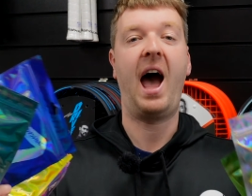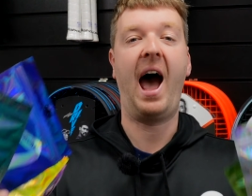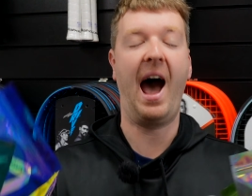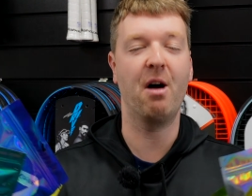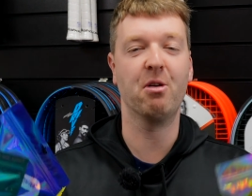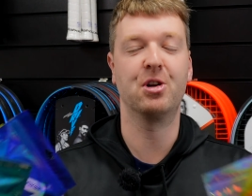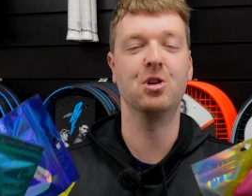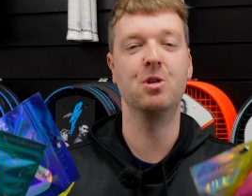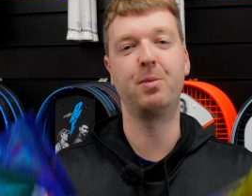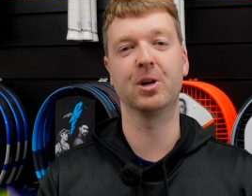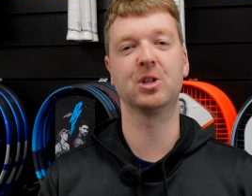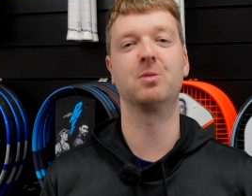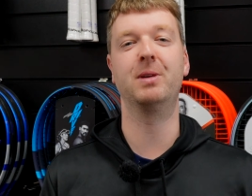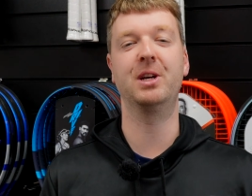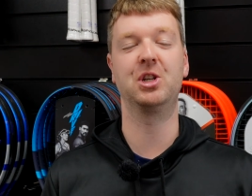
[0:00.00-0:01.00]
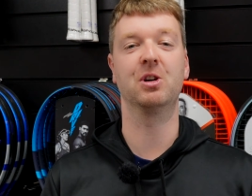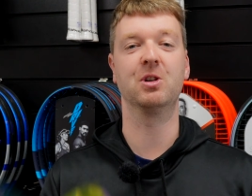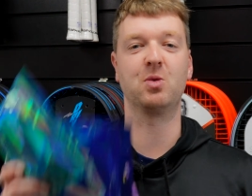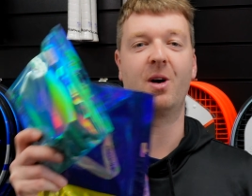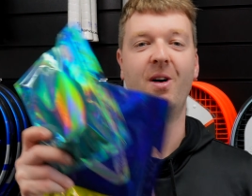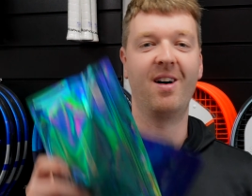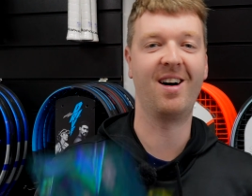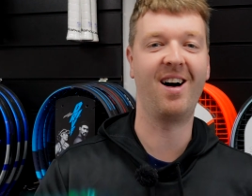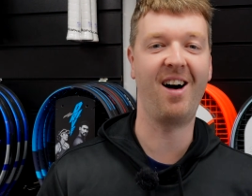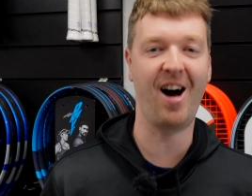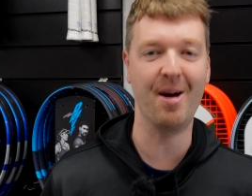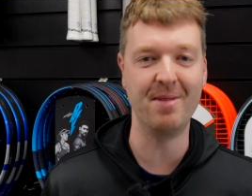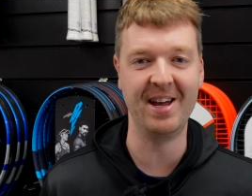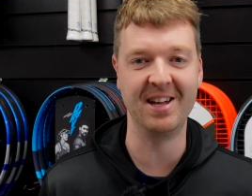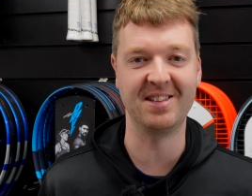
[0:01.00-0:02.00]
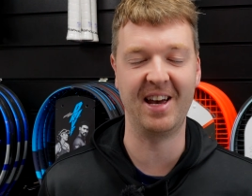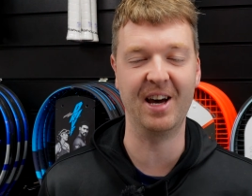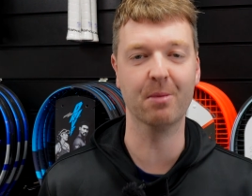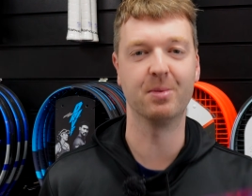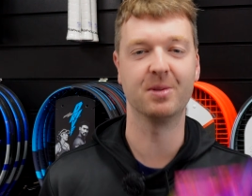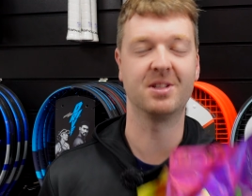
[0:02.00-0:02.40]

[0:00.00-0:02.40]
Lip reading: How can you possibly choose? Well, I'm here to help.